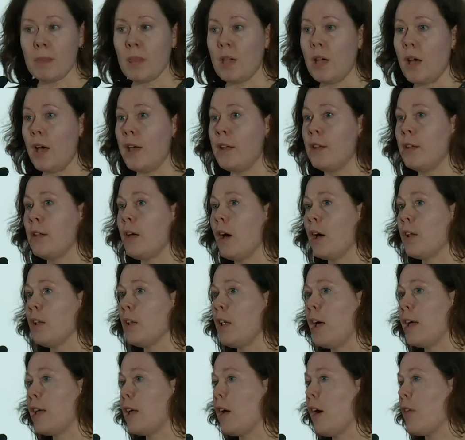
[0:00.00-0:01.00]
And
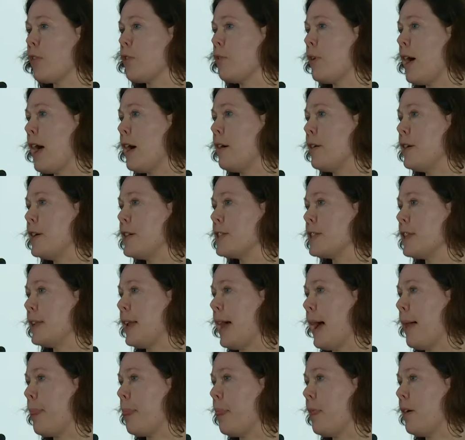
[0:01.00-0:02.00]
unlike other areas in
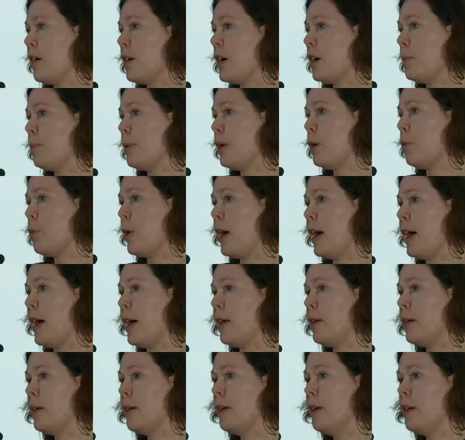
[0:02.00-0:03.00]
hand therapy
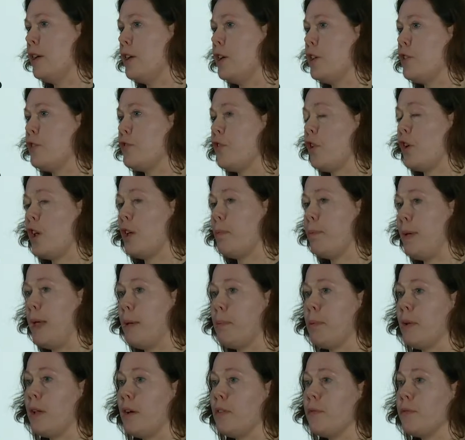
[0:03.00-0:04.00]
where you'd follow
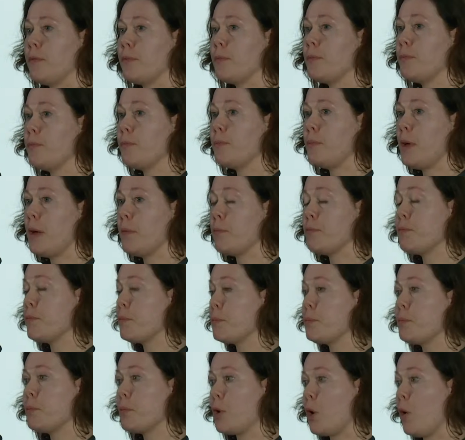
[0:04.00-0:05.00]
people up
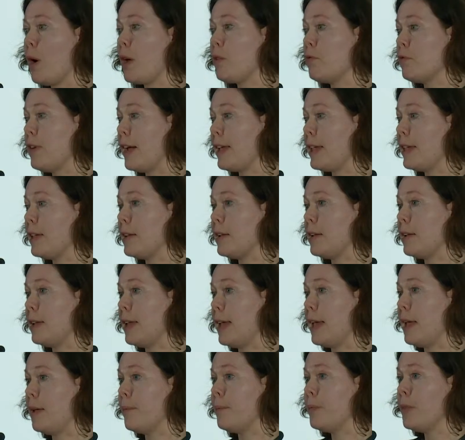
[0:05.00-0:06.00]
quite
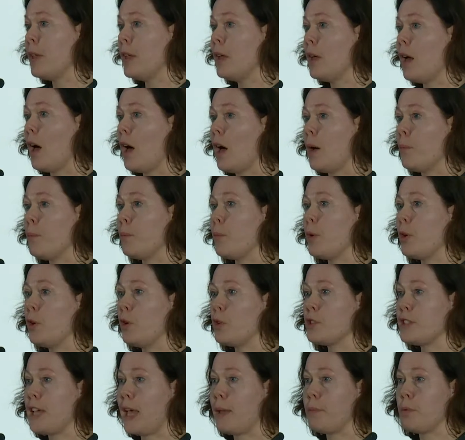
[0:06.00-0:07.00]
regularly, we're
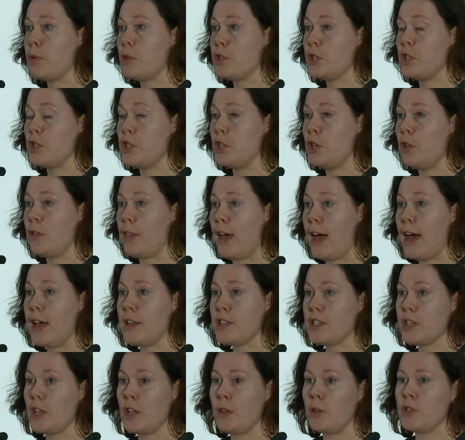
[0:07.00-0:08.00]
not able to do
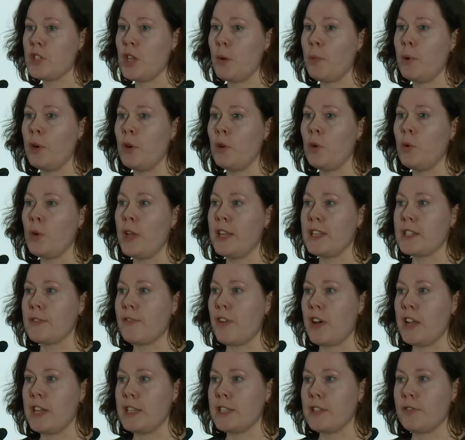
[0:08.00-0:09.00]
that, and so it's
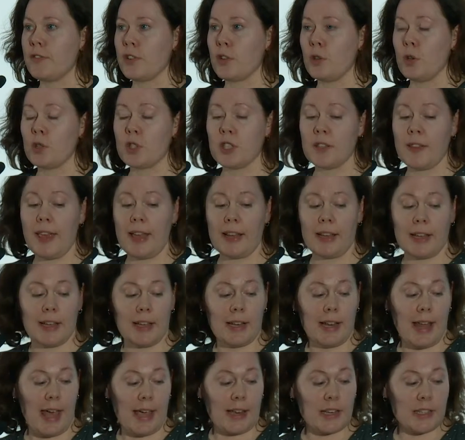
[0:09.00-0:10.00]
very difficult to then
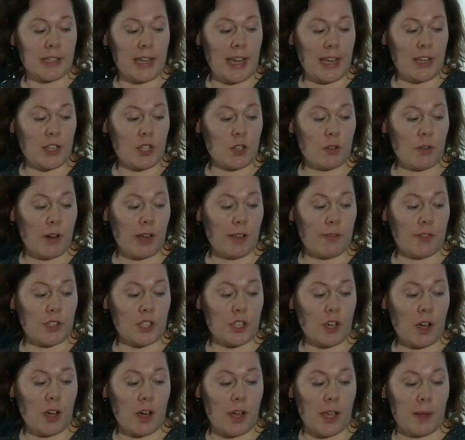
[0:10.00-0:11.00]
collect data over
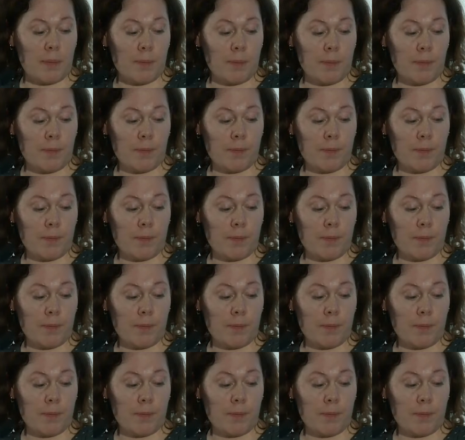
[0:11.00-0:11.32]
time.